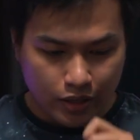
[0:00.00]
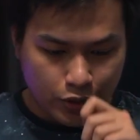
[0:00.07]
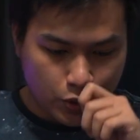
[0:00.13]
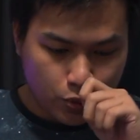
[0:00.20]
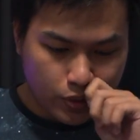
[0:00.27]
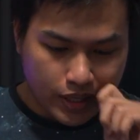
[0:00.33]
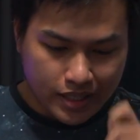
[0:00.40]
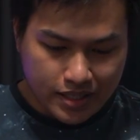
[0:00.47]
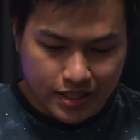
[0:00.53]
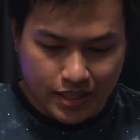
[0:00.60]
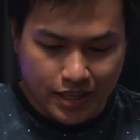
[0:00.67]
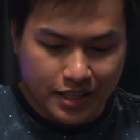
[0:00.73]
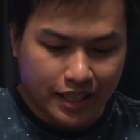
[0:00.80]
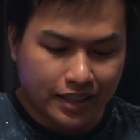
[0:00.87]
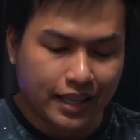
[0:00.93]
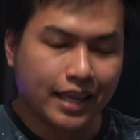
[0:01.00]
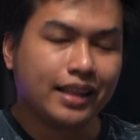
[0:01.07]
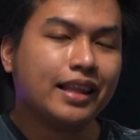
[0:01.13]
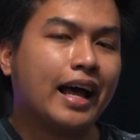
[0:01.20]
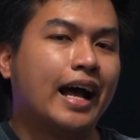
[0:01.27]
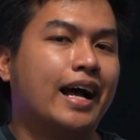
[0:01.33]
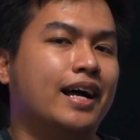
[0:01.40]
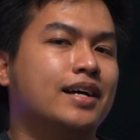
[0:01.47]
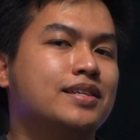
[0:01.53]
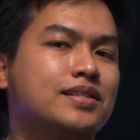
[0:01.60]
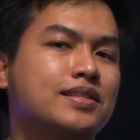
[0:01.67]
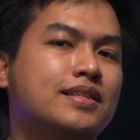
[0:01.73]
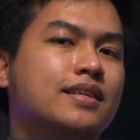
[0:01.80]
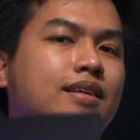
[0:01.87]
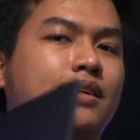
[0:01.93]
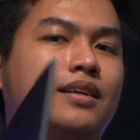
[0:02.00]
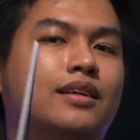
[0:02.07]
you can see that it has